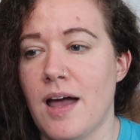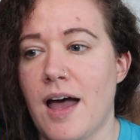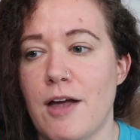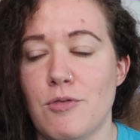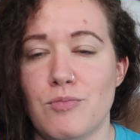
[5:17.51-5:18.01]

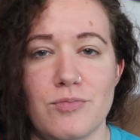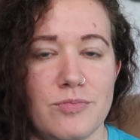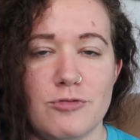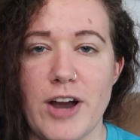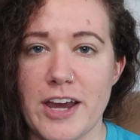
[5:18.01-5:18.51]
I
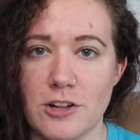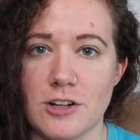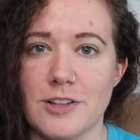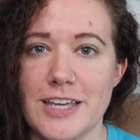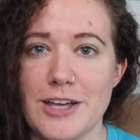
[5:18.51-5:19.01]

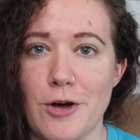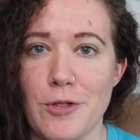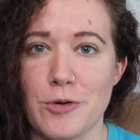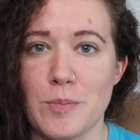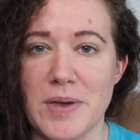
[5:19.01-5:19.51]
regularly go
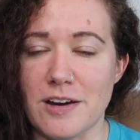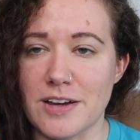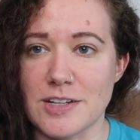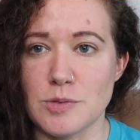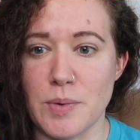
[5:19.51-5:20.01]
through
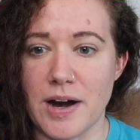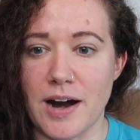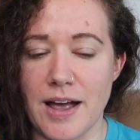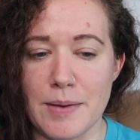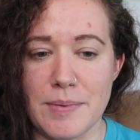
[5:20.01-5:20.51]
periods where
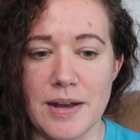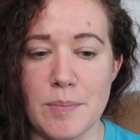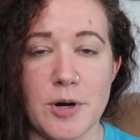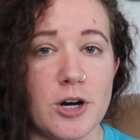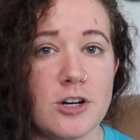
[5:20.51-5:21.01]
I'm
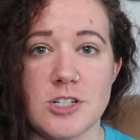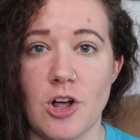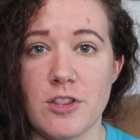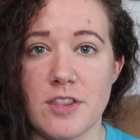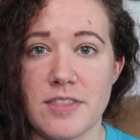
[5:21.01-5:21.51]
in purge
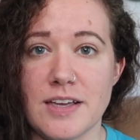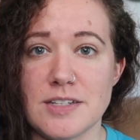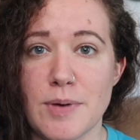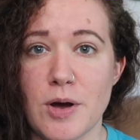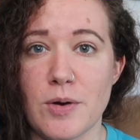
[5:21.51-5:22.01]
all the
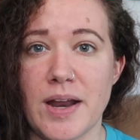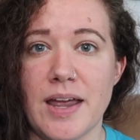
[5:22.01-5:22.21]
things mode,